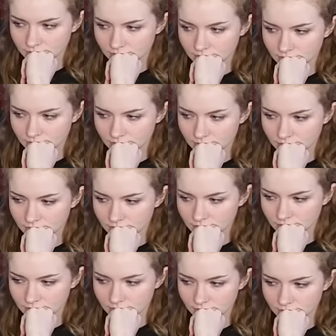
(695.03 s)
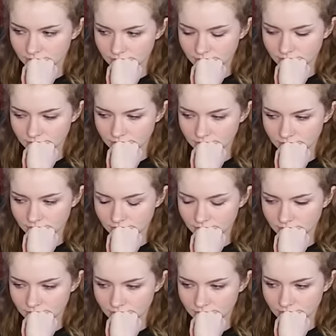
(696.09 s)

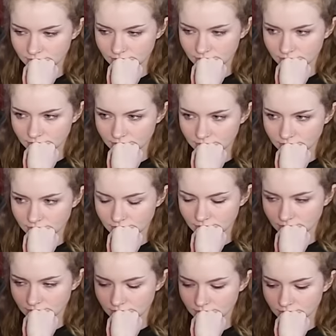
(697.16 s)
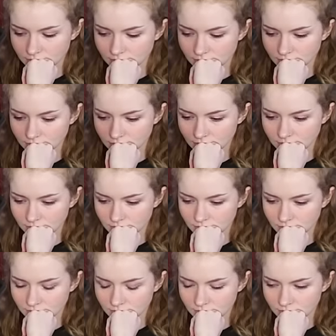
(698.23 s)
This person isn't speaking.